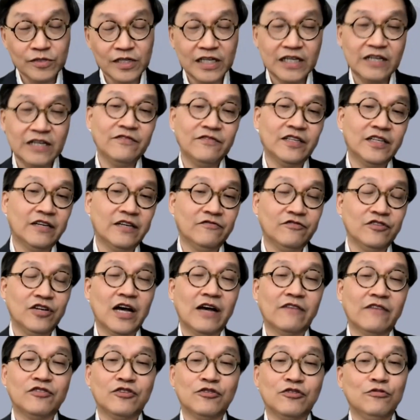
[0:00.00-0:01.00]
even if you
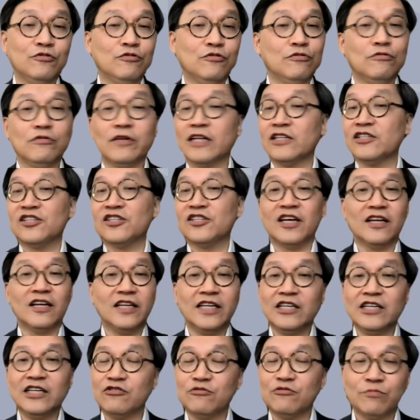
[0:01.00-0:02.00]
have two, let's say,
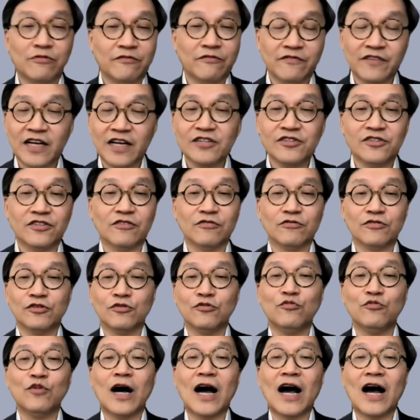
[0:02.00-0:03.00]
legal professionals
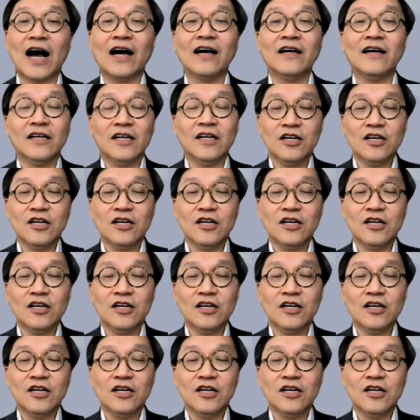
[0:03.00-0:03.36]
who are